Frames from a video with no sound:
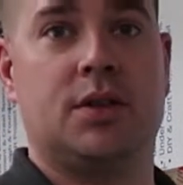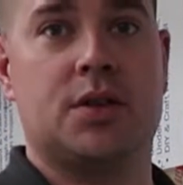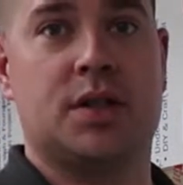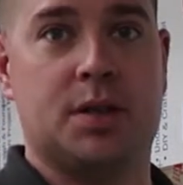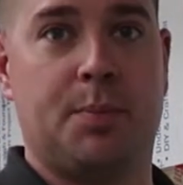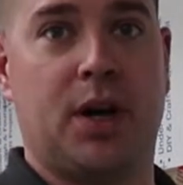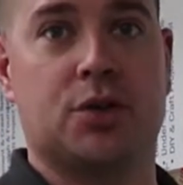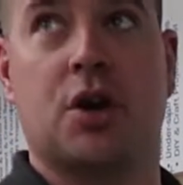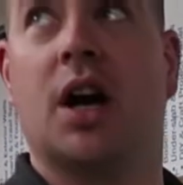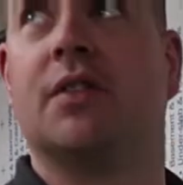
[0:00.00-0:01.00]
It uses a
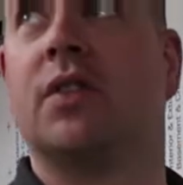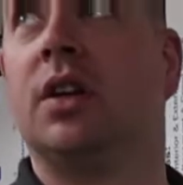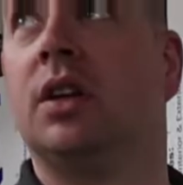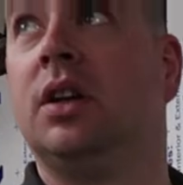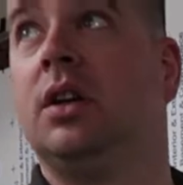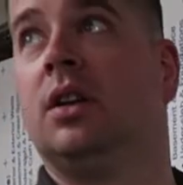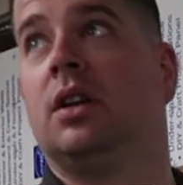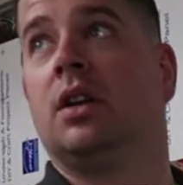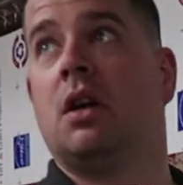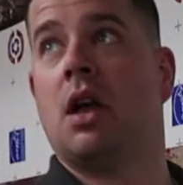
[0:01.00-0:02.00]
belt drive.
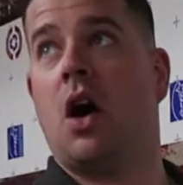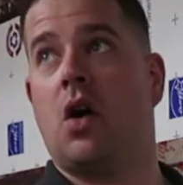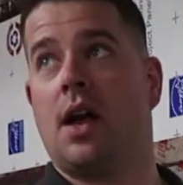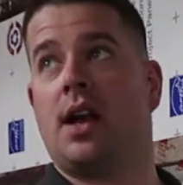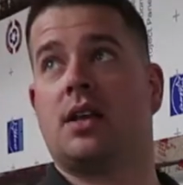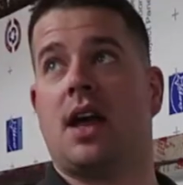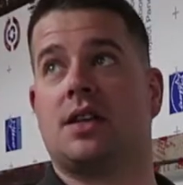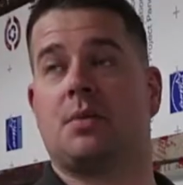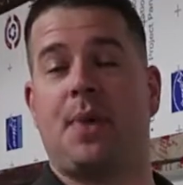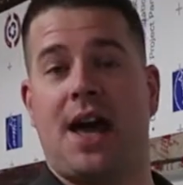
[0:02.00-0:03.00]
Oh, and it
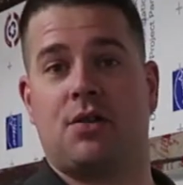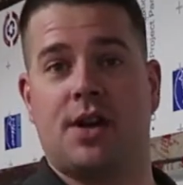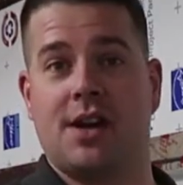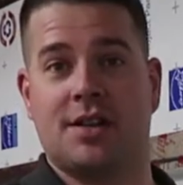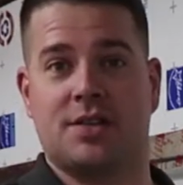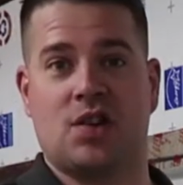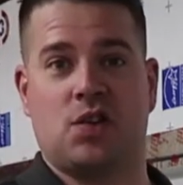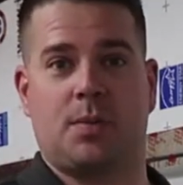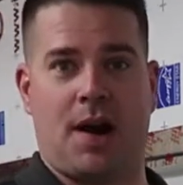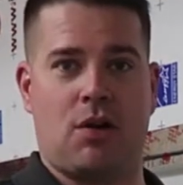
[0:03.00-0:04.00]
has a battery in it, so
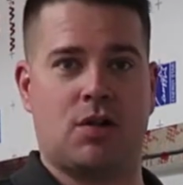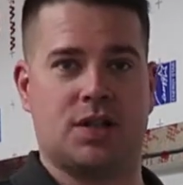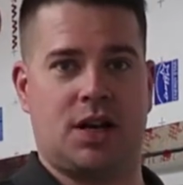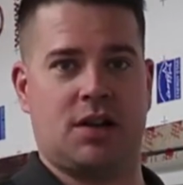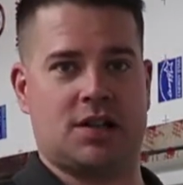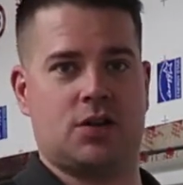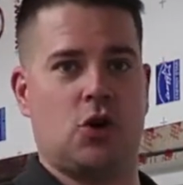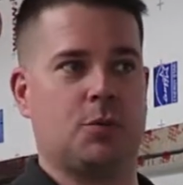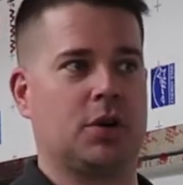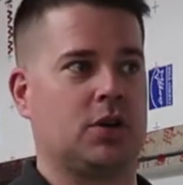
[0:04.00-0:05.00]
if the power goes out, I can
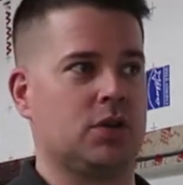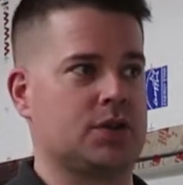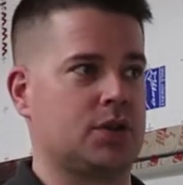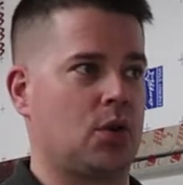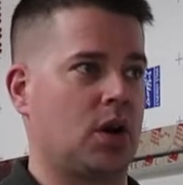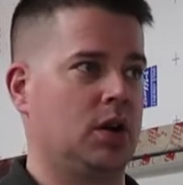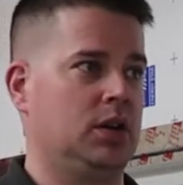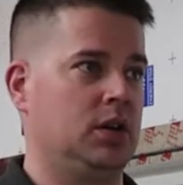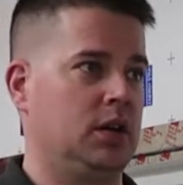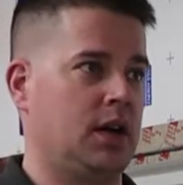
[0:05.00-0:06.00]
still open and close the door.
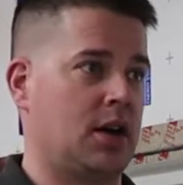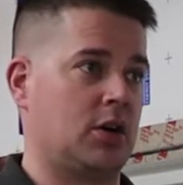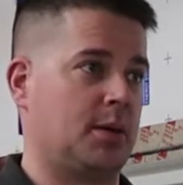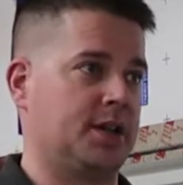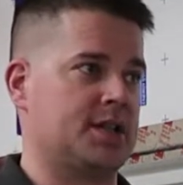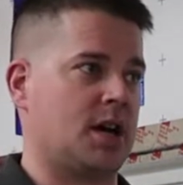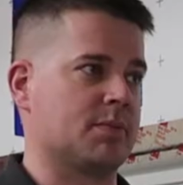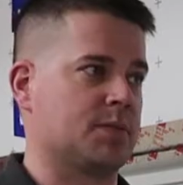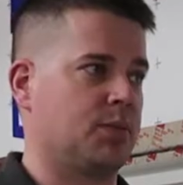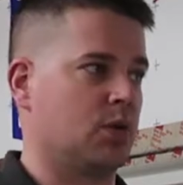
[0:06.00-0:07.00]
I don't know how many
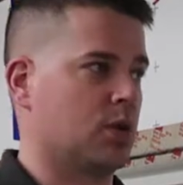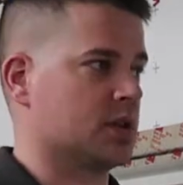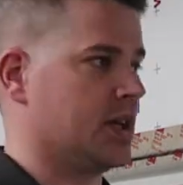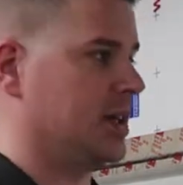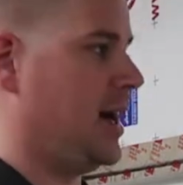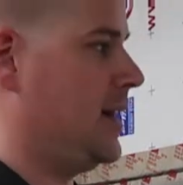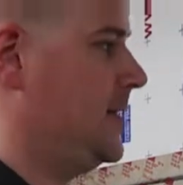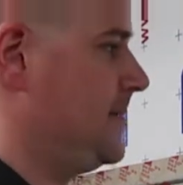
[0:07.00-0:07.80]
times, but it works like that.